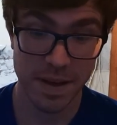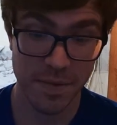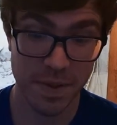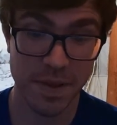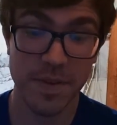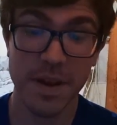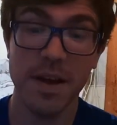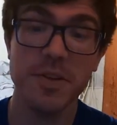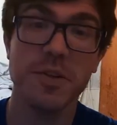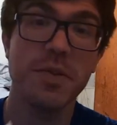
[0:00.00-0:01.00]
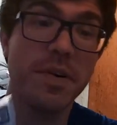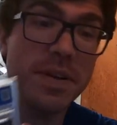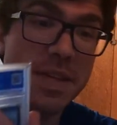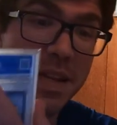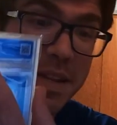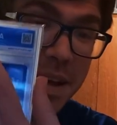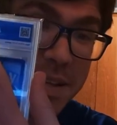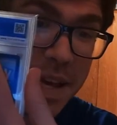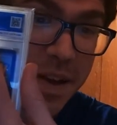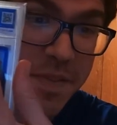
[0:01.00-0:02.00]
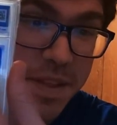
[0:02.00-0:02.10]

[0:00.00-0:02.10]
We'll even also notice that it does have the